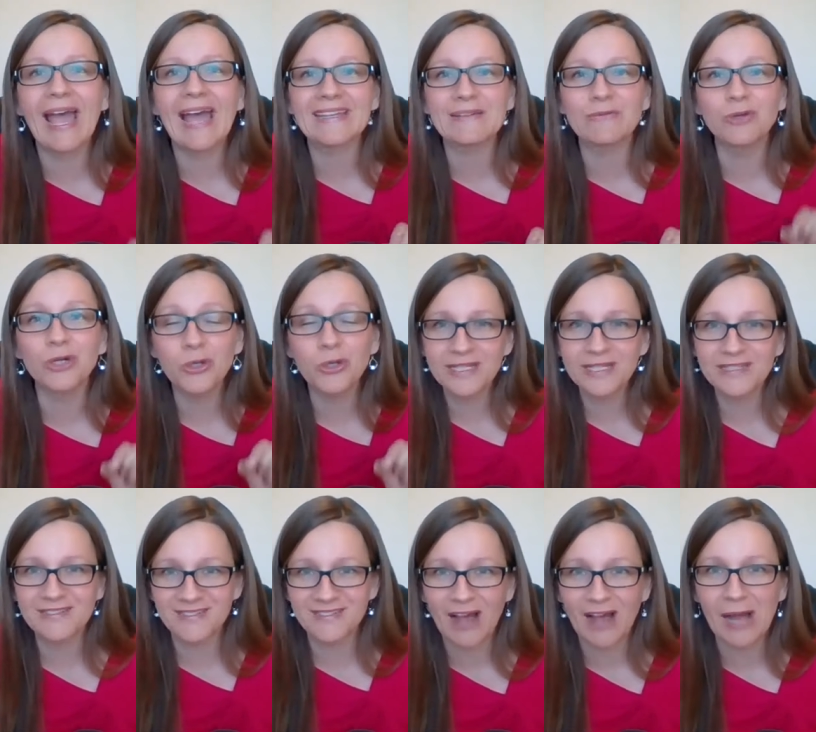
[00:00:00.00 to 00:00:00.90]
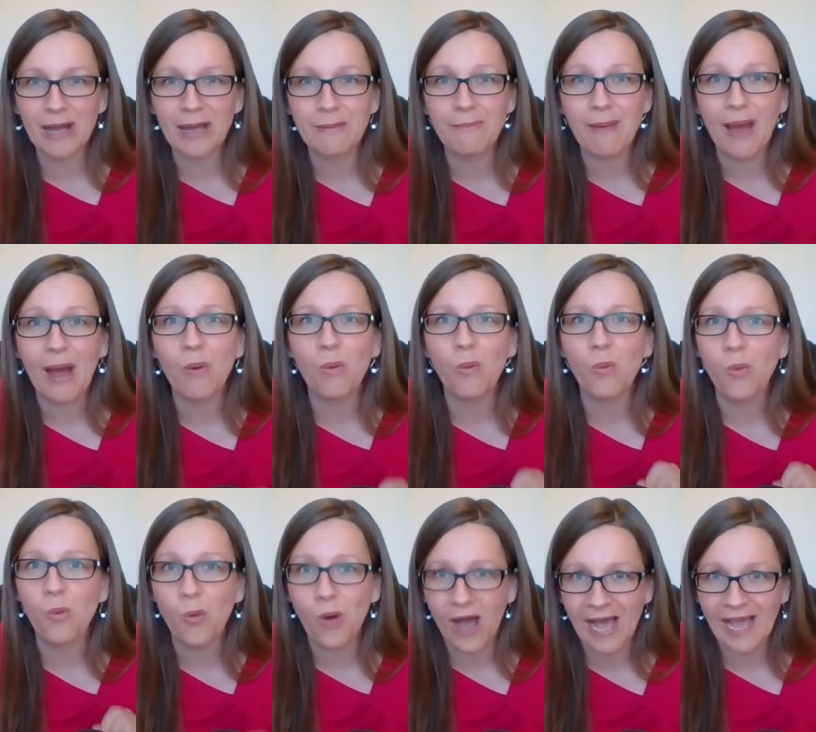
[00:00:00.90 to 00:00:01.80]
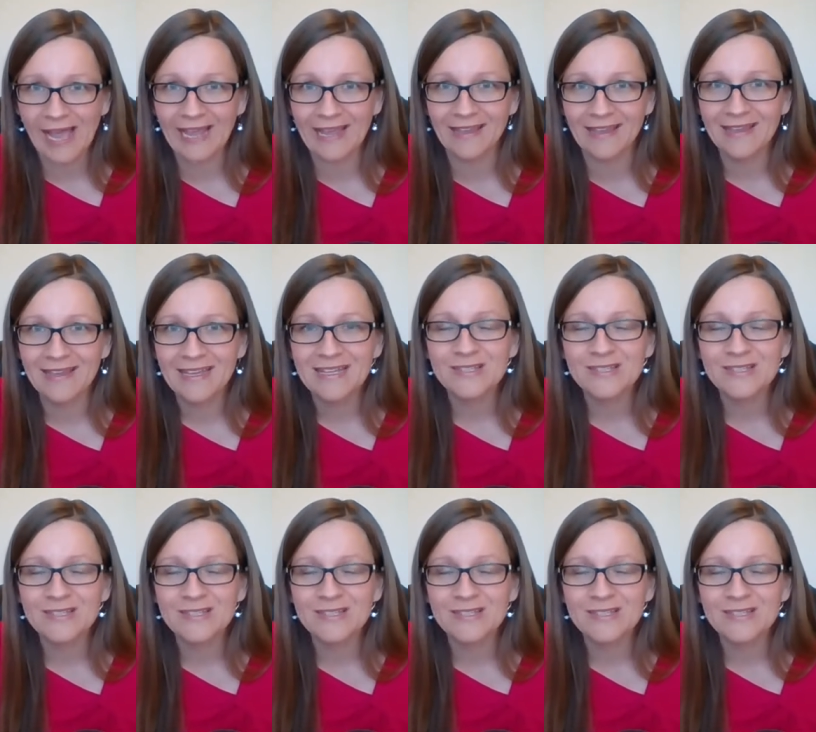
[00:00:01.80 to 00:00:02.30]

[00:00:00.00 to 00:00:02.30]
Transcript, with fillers: And we're going to talk about why,